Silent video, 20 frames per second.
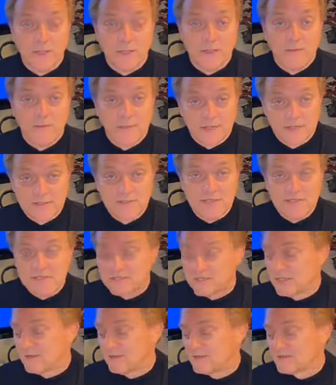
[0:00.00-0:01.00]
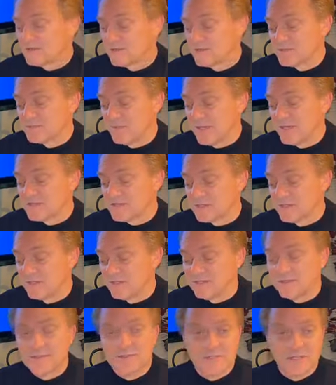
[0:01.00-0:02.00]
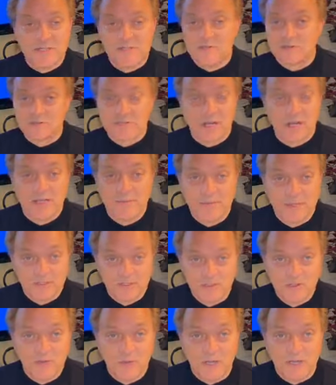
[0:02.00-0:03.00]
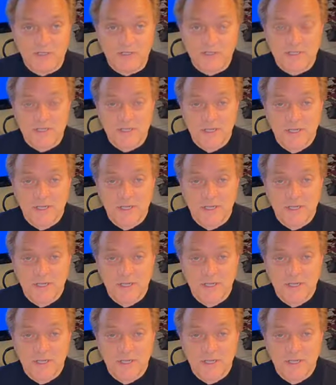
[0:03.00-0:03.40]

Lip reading: because he said this is basically Caesar's claiming too much.